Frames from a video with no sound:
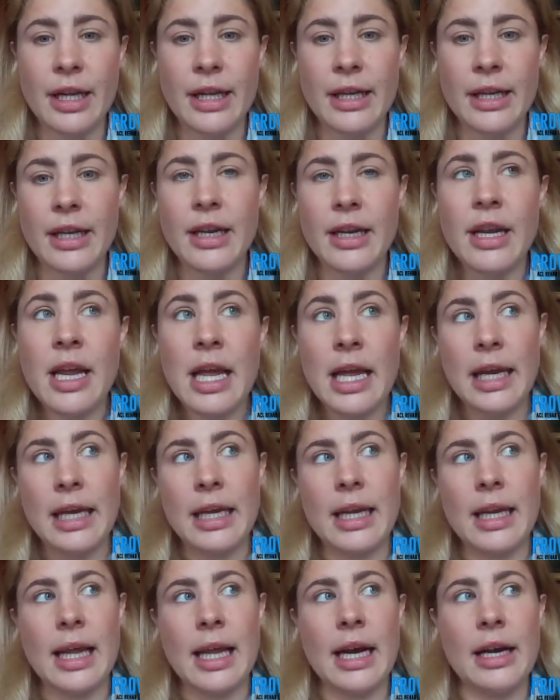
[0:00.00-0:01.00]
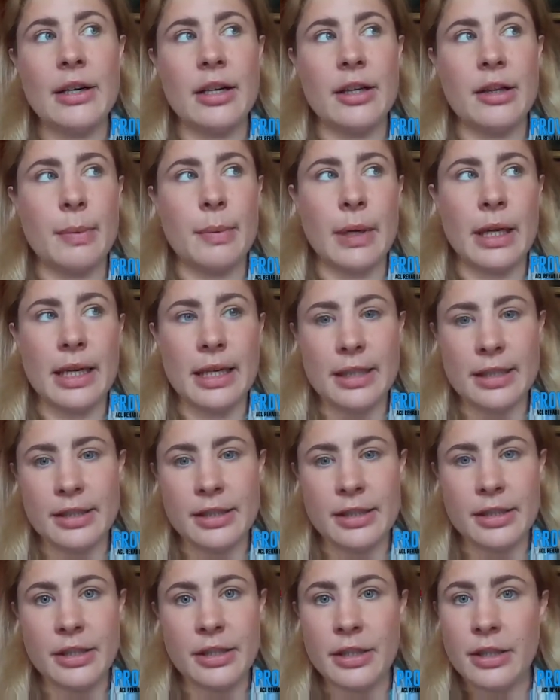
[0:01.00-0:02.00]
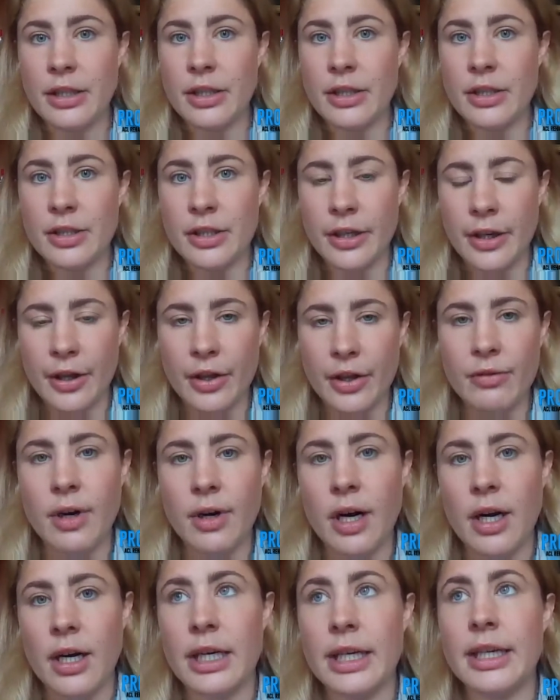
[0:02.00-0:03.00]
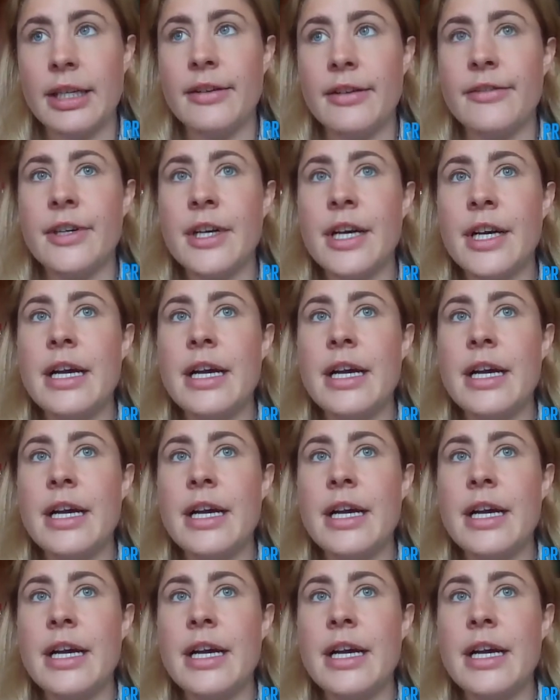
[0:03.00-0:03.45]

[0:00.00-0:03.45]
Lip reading: and it allowed other players to thrive.